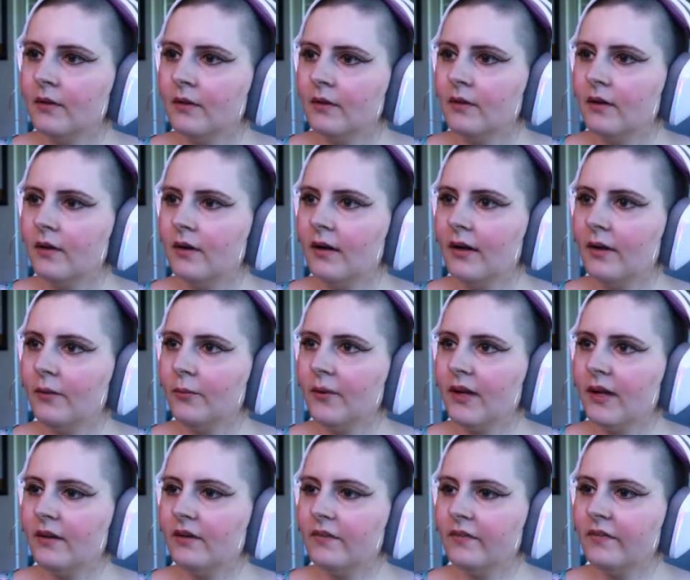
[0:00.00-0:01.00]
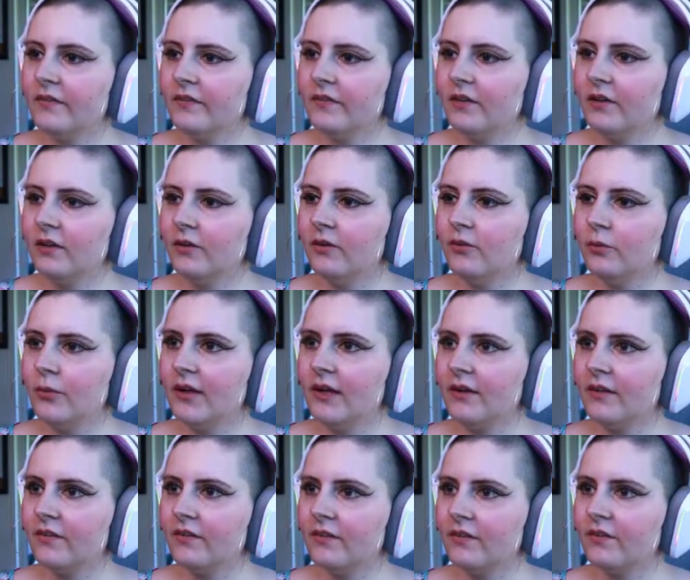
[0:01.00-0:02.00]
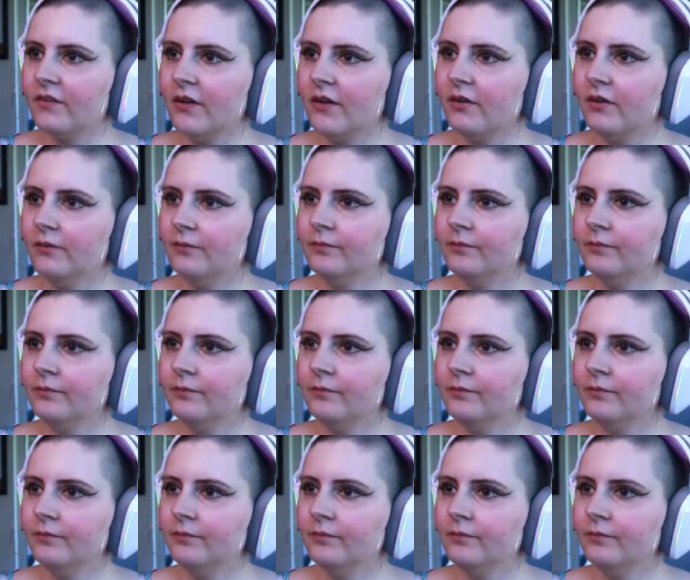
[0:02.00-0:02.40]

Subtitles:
Alright, we got an assist heal. We got an assist heal.